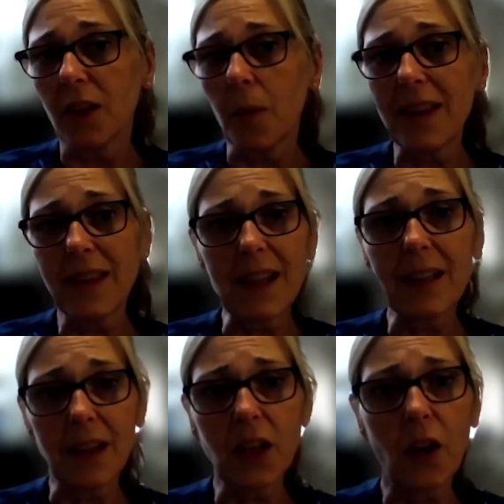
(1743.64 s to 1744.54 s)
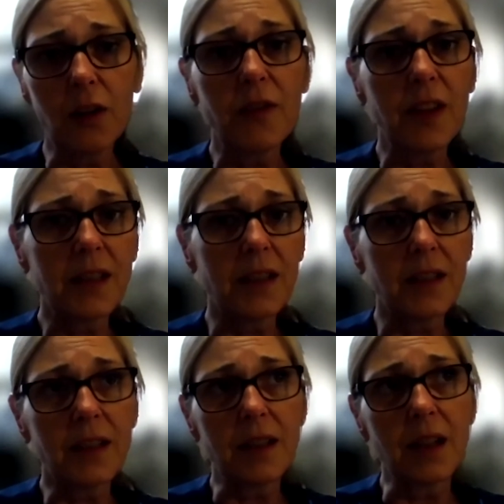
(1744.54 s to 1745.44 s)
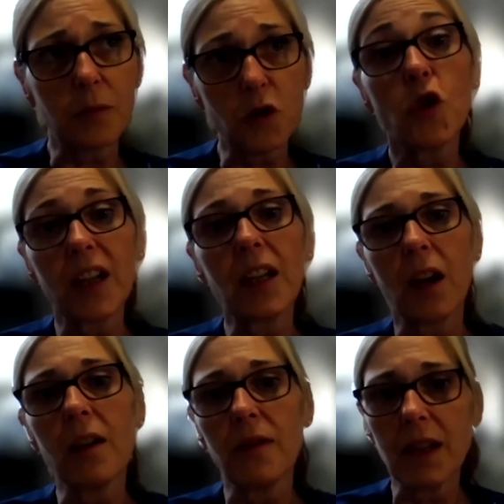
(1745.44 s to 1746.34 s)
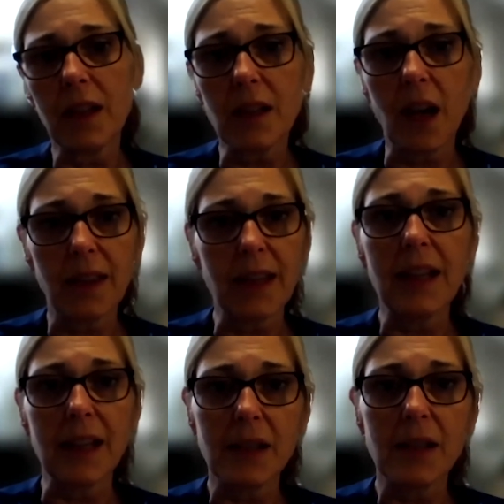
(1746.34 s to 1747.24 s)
So I think that during COVID, I think